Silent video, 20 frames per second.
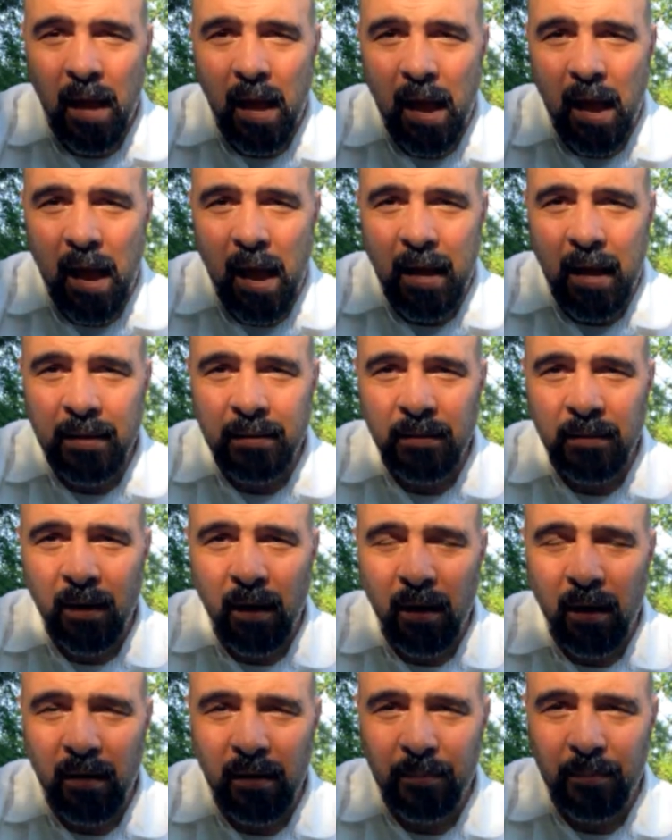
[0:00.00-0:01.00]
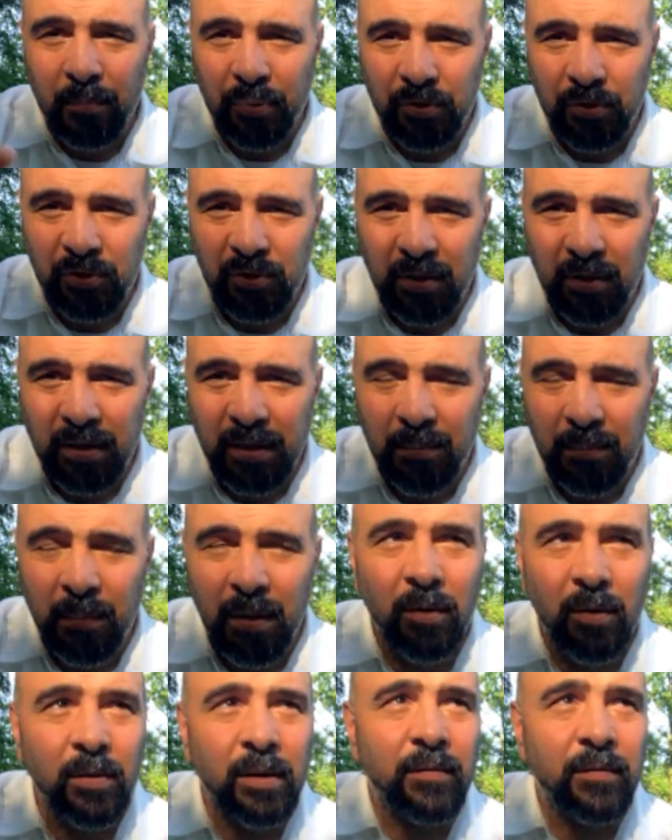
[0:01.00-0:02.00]
and put your
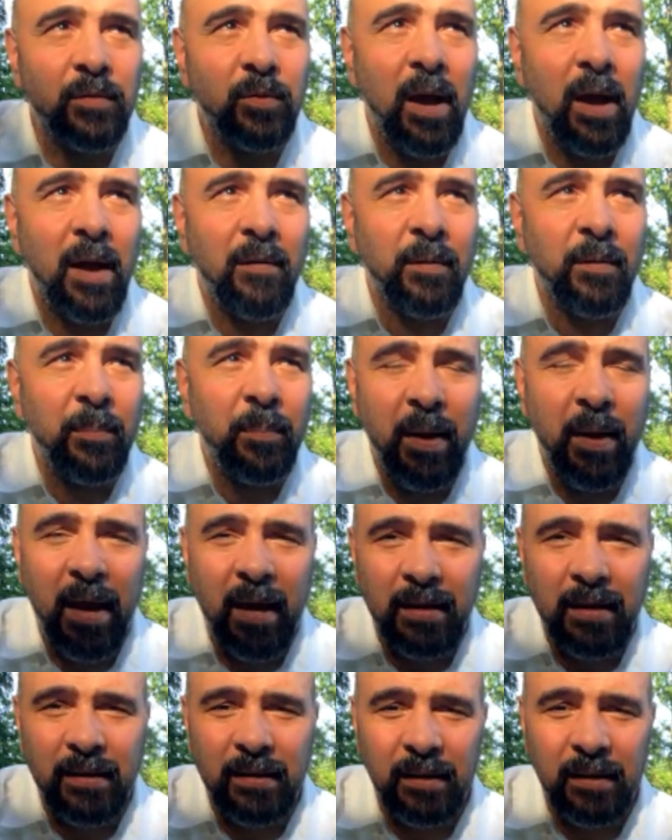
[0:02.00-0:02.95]
email if you have a pet.